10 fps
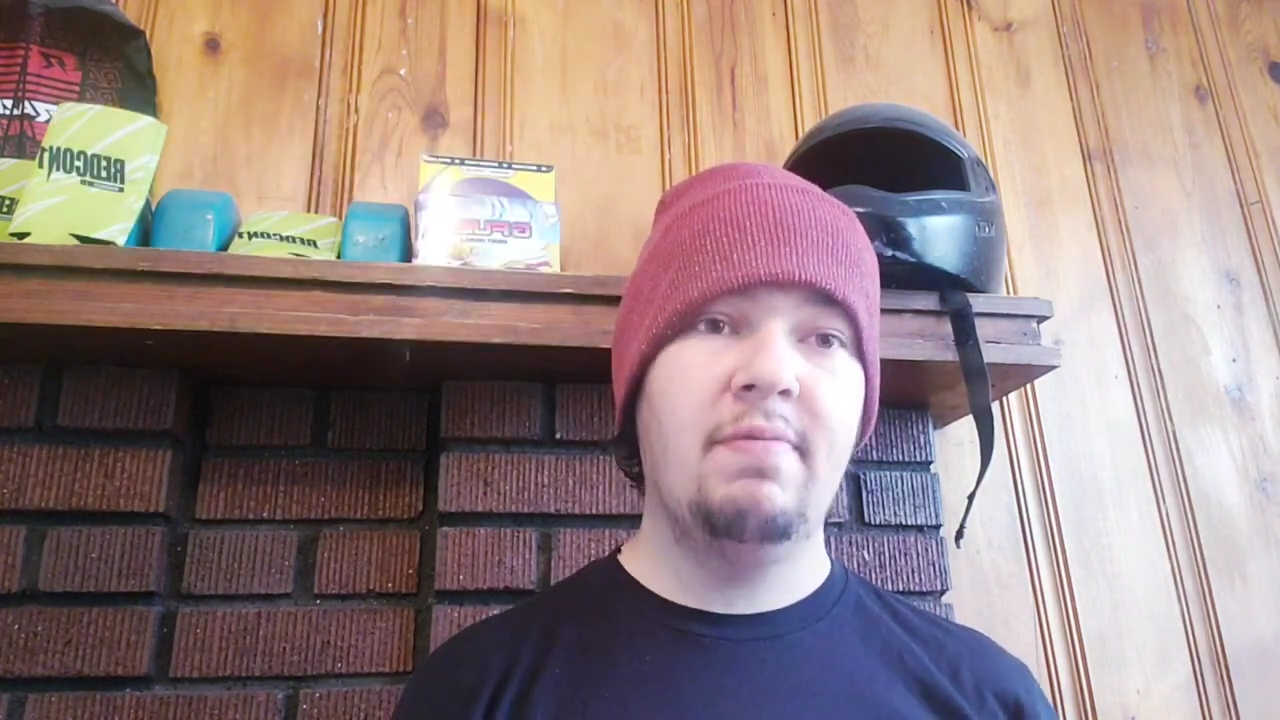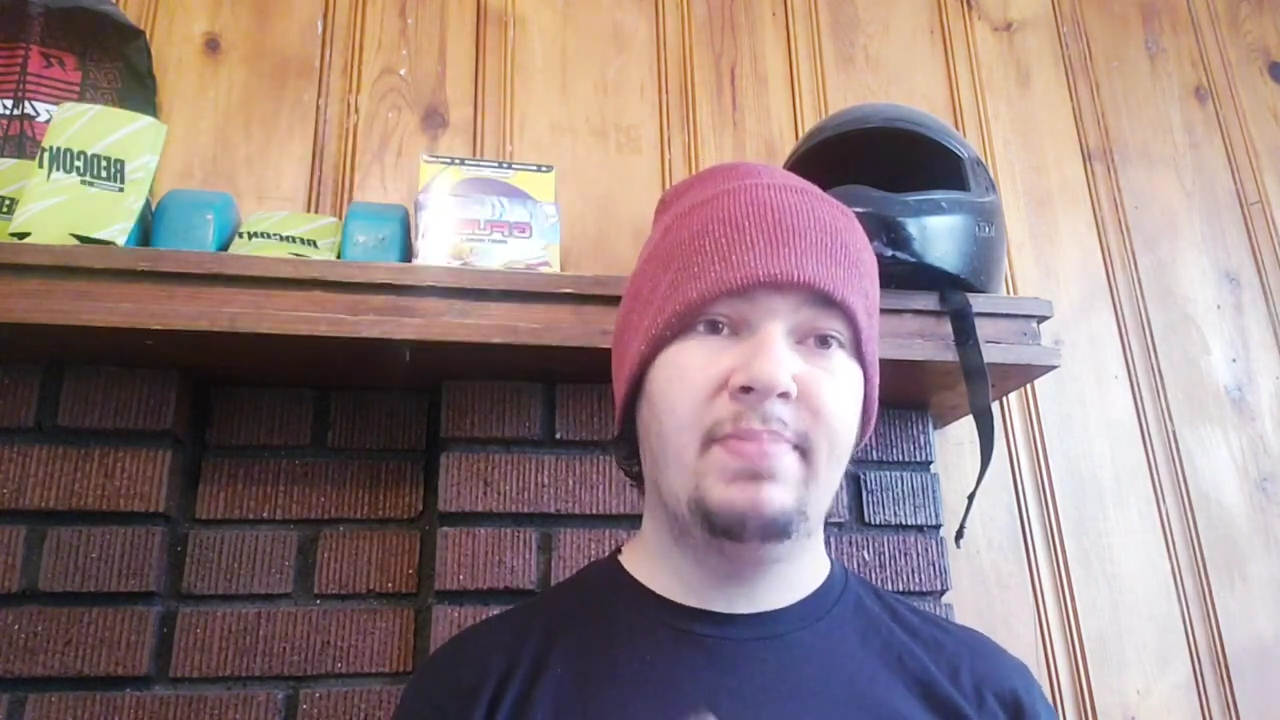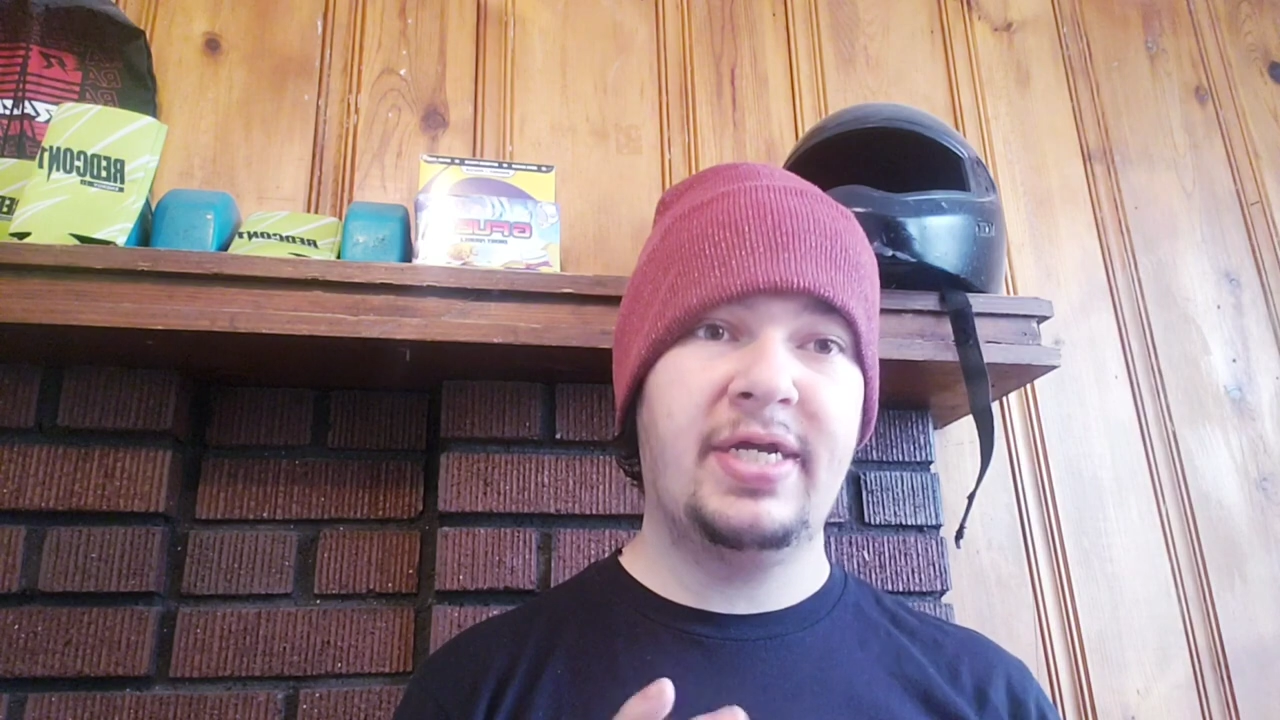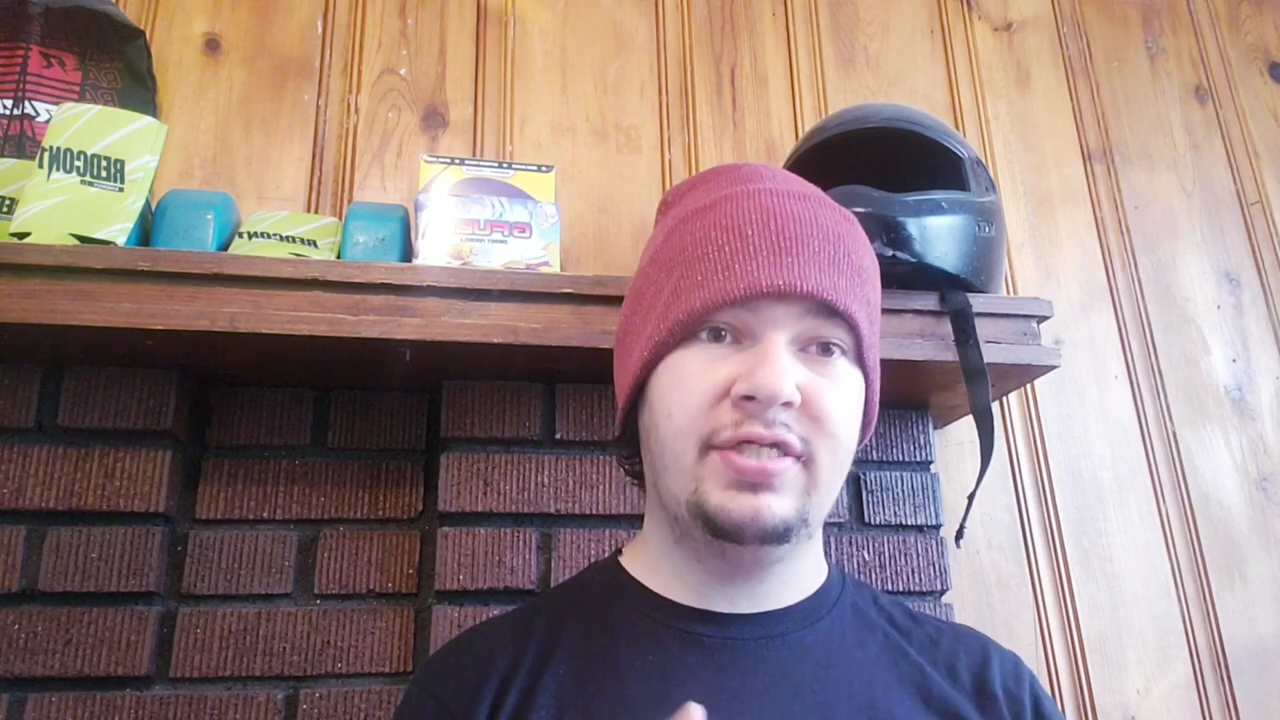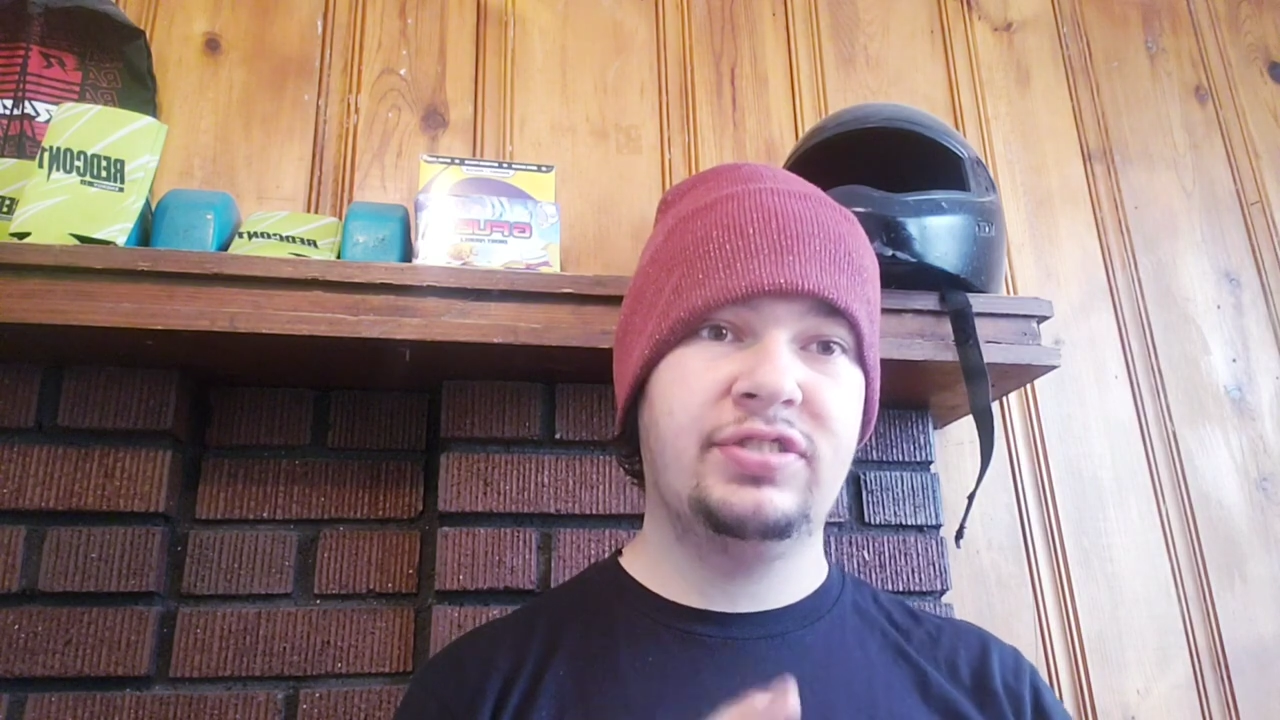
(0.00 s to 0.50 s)

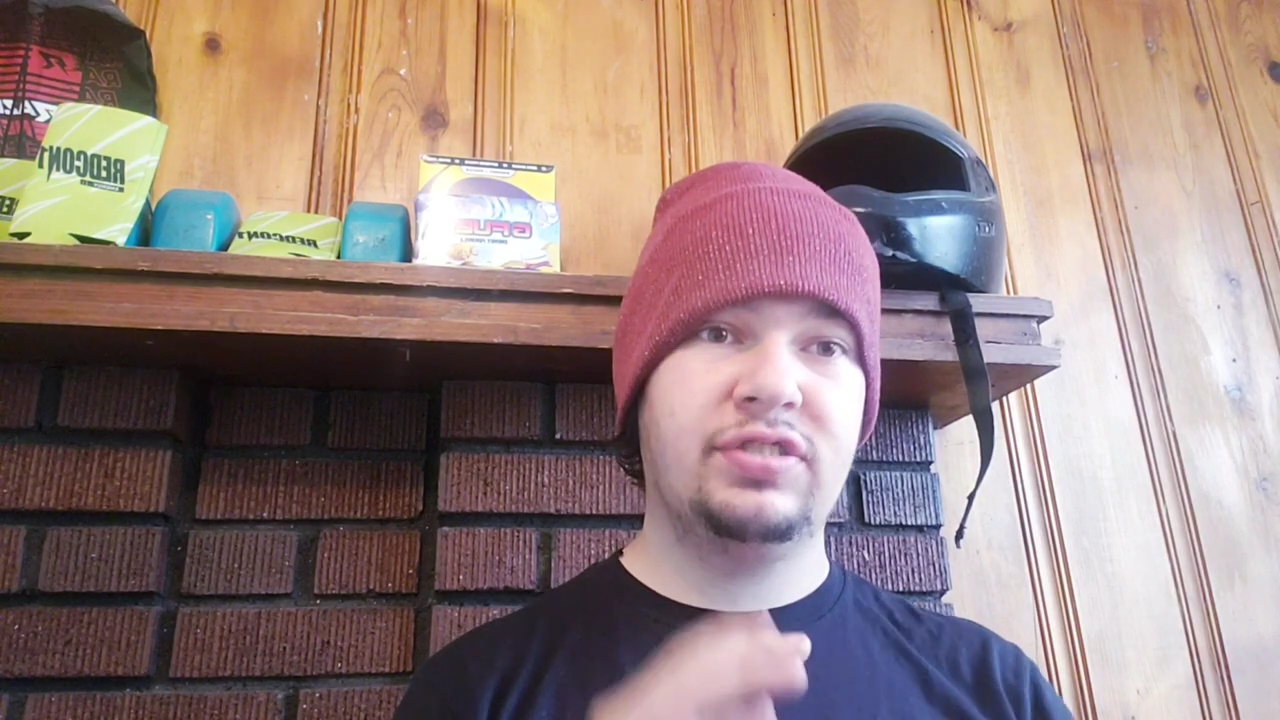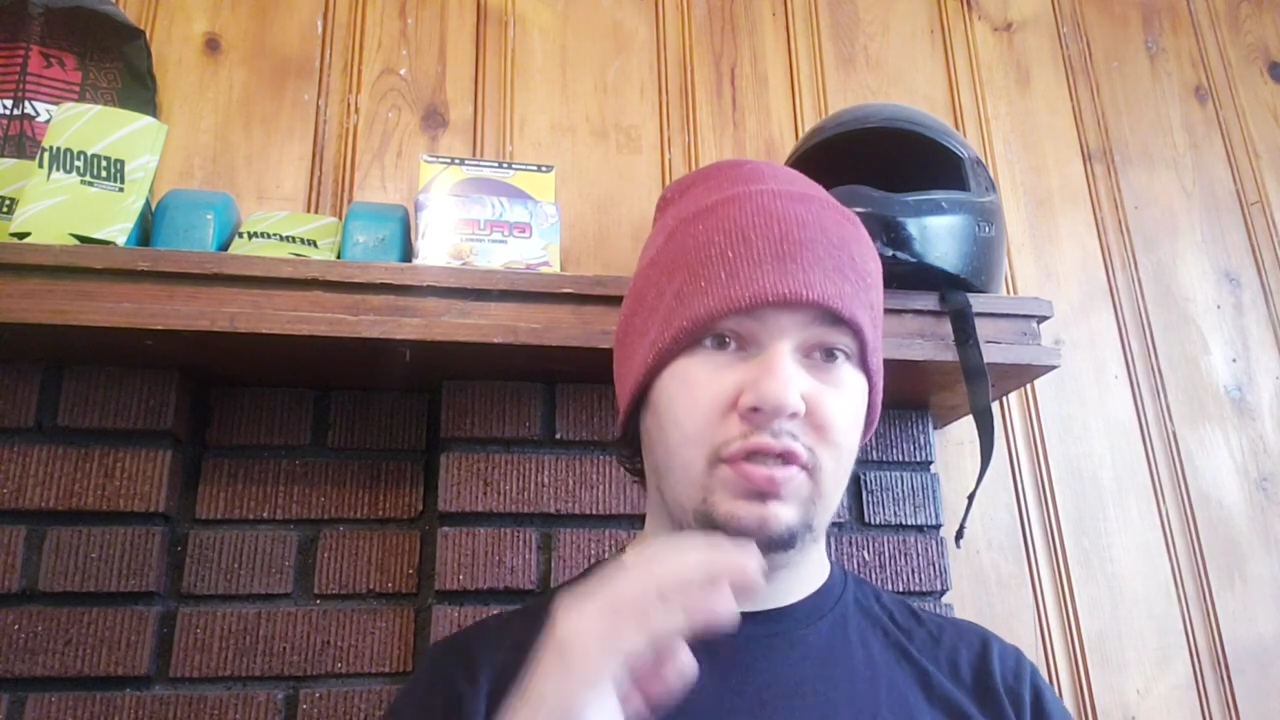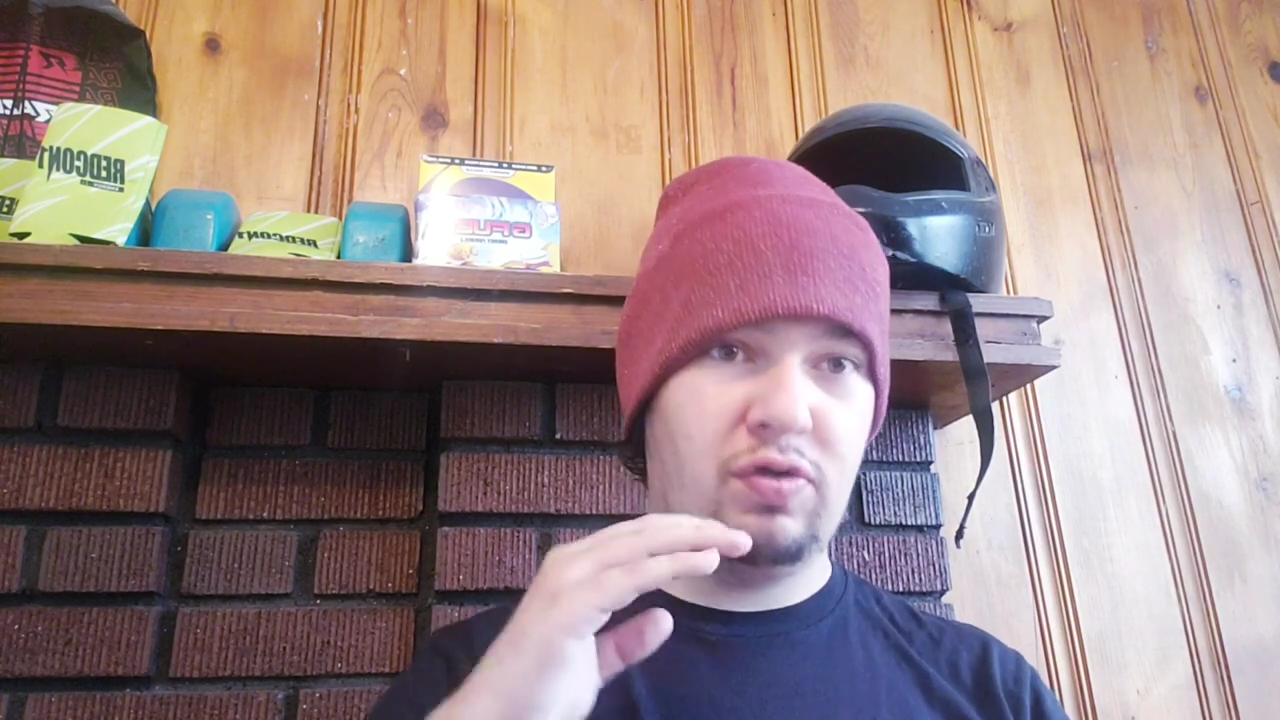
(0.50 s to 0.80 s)
but it's